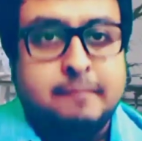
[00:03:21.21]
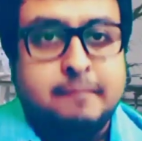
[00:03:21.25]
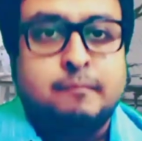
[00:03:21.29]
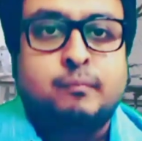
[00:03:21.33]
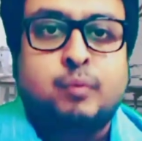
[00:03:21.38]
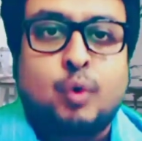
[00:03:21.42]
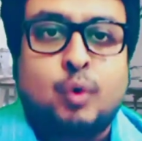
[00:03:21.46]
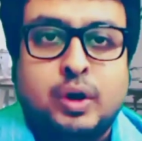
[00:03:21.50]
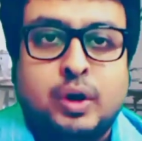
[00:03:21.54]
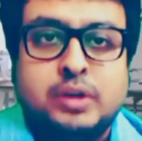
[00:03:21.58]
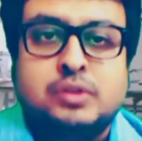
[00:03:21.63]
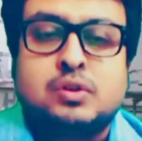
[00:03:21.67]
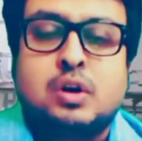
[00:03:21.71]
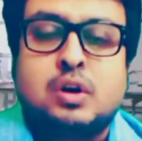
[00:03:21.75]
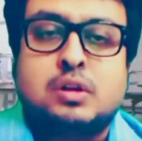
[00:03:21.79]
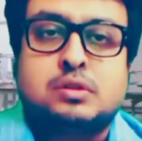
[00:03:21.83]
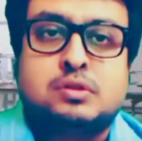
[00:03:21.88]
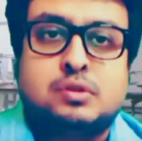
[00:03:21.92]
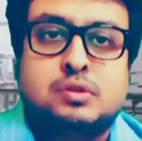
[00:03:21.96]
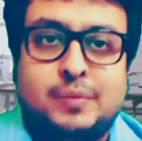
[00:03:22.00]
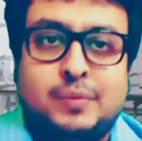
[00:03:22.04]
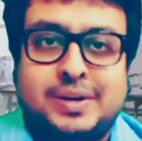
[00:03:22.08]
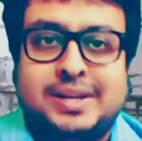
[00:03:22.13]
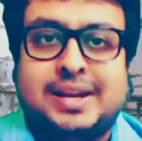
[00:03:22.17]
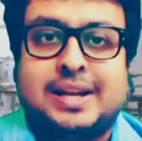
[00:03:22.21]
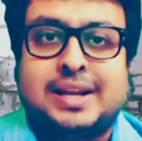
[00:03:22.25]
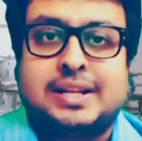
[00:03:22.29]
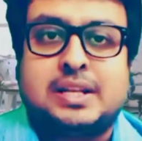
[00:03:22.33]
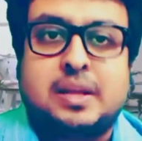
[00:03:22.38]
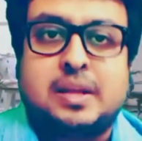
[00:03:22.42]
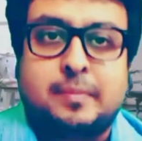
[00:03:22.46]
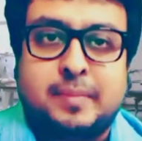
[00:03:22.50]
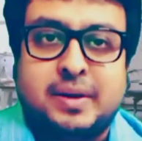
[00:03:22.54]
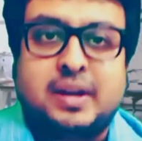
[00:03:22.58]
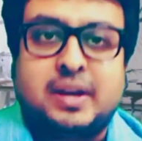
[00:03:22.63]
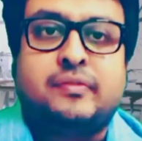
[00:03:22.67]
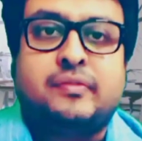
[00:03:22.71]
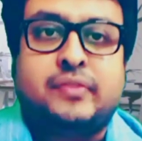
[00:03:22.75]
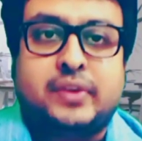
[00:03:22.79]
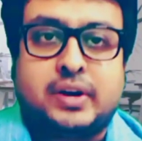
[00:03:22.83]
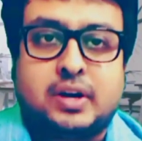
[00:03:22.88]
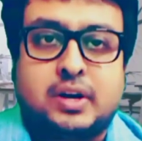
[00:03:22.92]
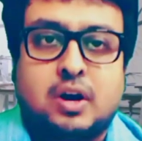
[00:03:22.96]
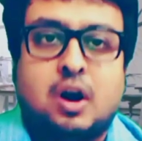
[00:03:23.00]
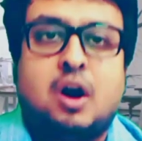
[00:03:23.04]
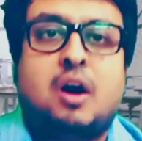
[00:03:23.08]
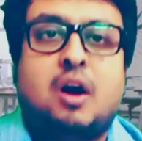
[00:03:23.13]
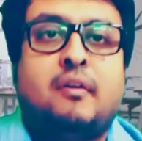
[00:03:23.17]
employees also will get the
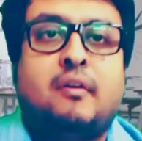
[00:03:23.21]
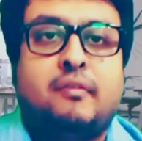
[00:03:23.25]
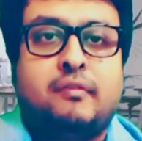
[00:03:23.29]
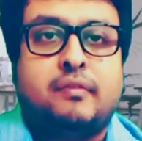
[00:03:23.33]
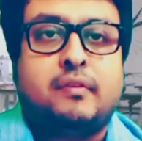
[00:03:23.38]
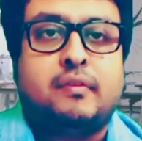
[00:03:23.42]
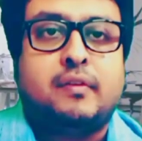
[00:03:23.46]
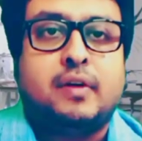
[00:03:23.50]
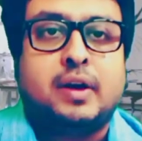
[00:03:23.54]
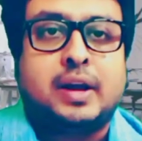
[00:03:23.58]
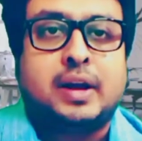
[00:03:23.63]
benefit of